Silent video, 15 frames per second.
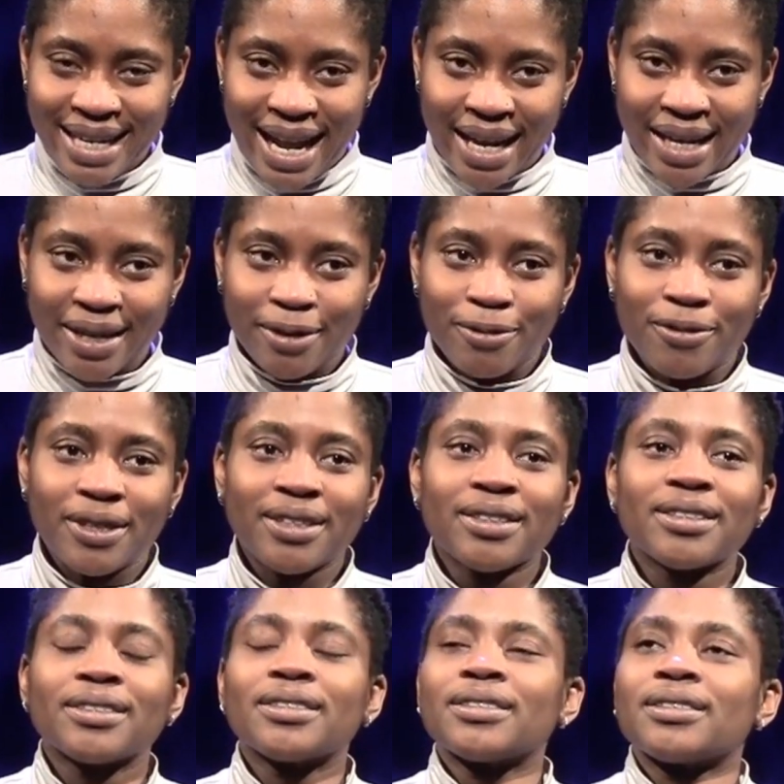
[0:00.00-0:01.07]
Negative.
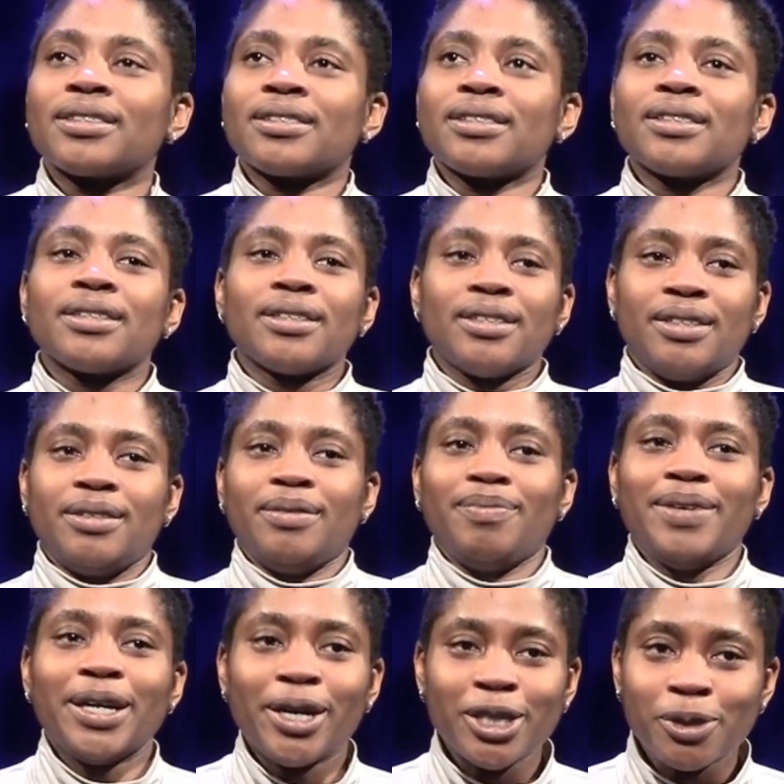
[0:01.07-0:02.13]

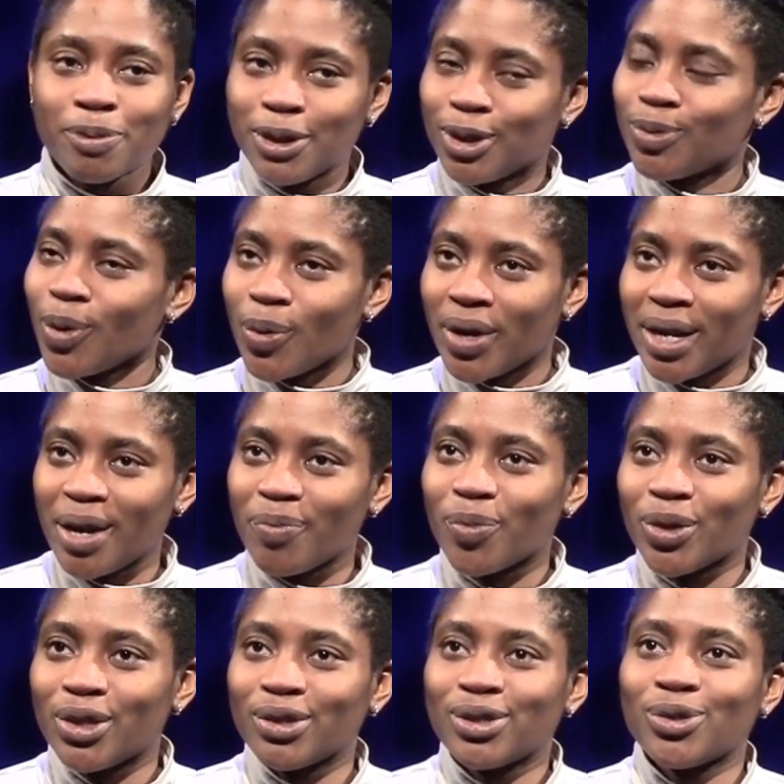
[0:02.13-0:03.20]
My husband has woken up
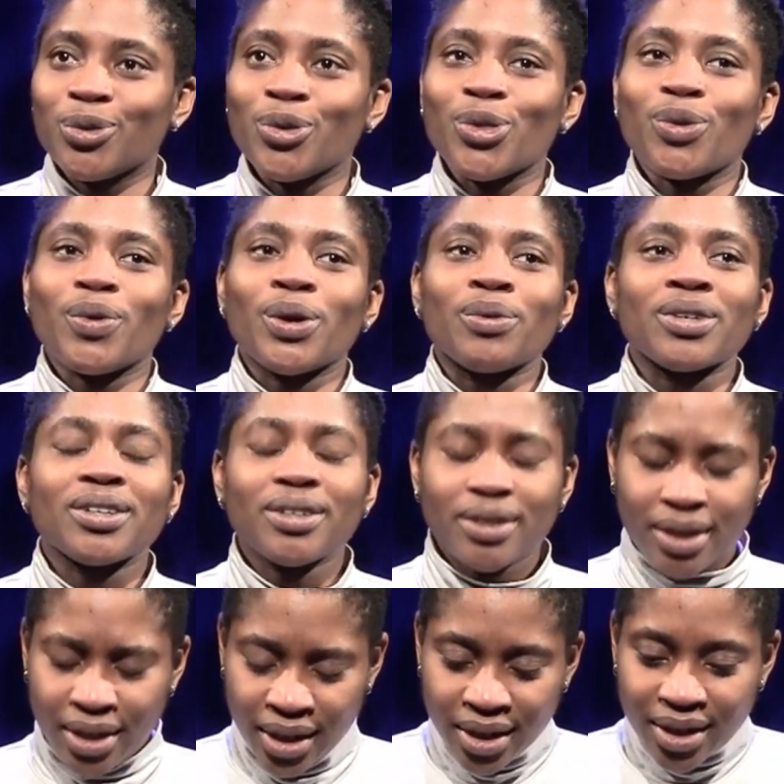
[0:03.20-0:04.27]
with a sore throat.
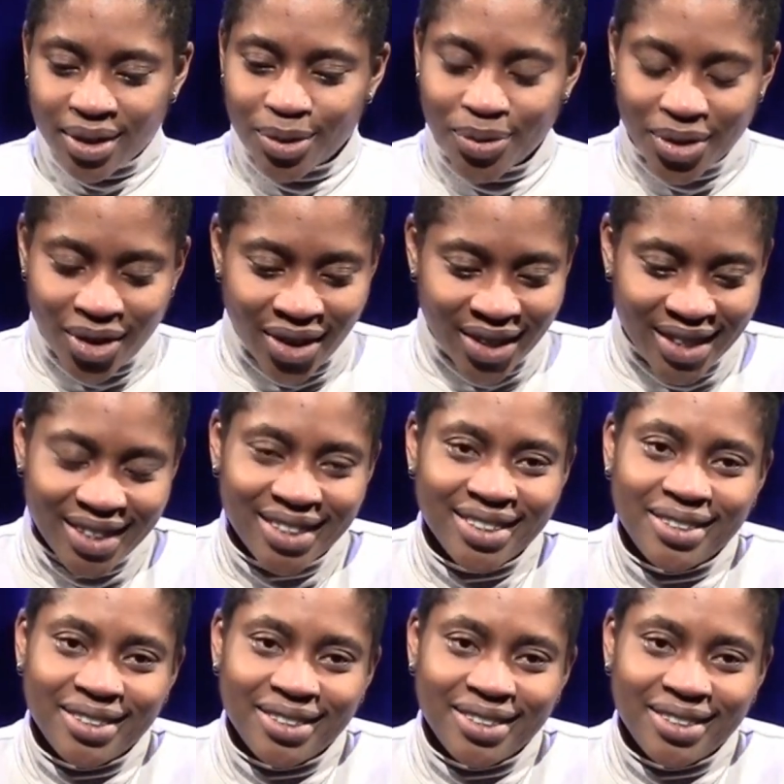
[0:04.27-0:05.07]
Oh God.